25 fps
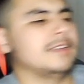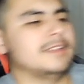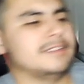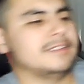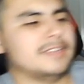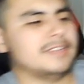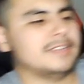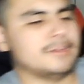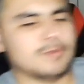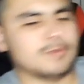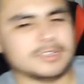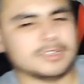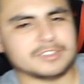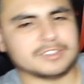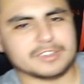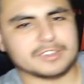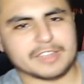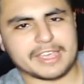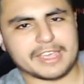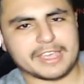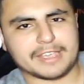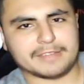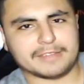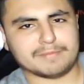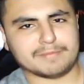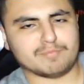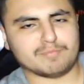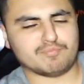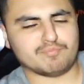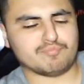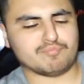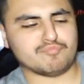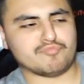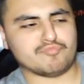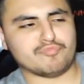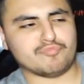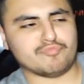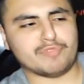he wasn't like
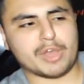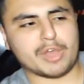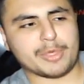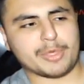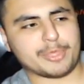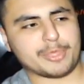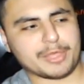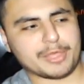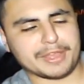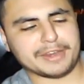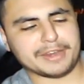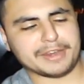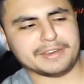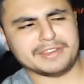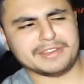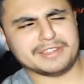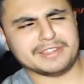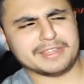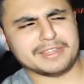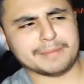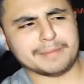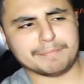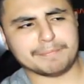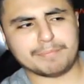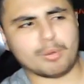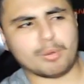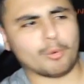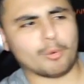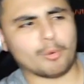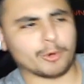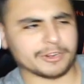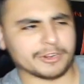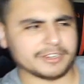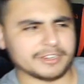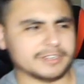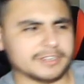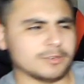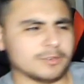nothing
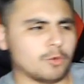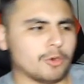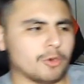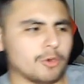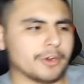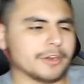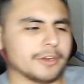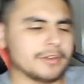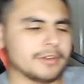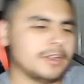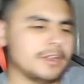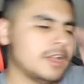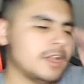important or